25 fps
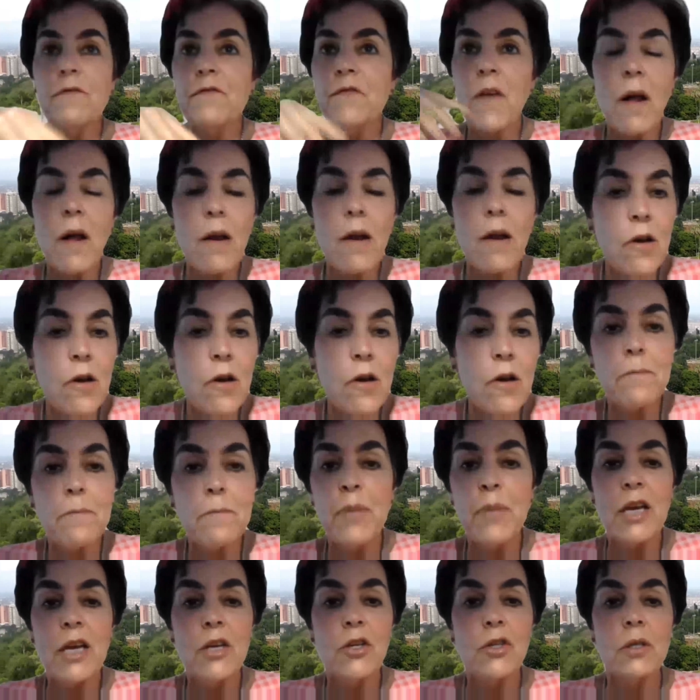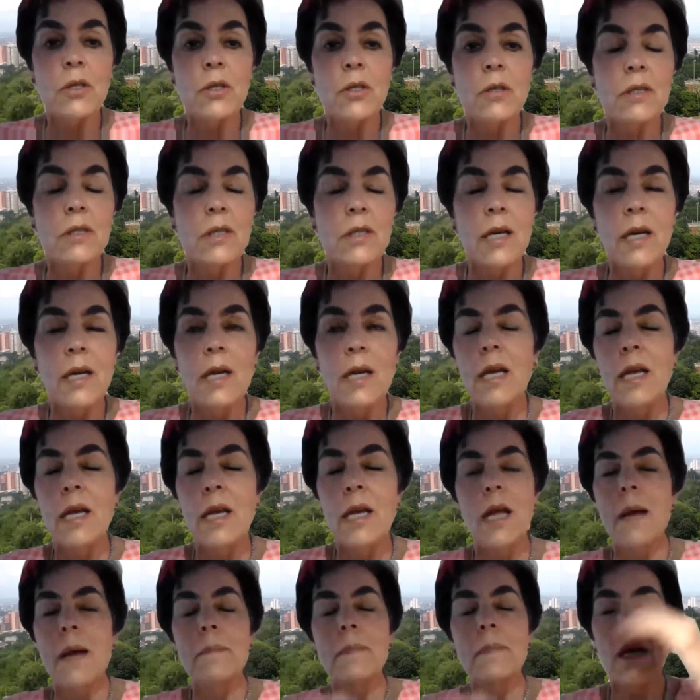follow-up on patients, and
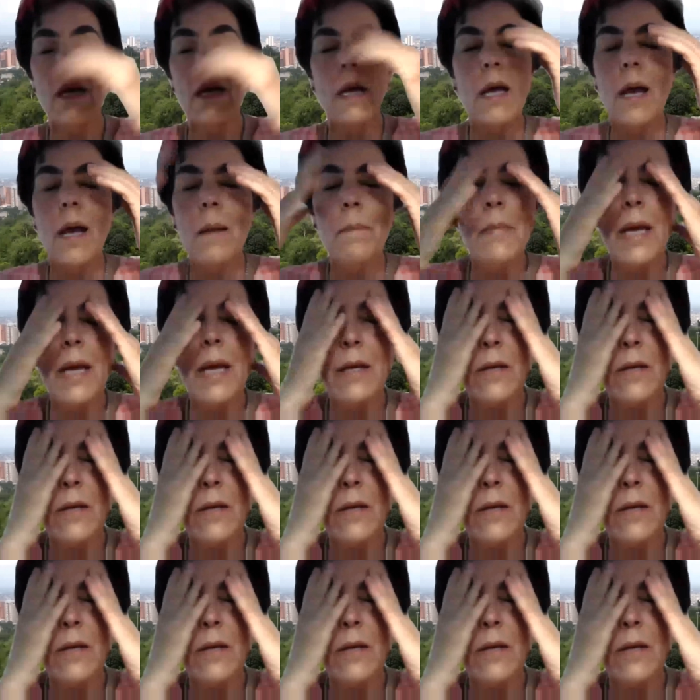I'm like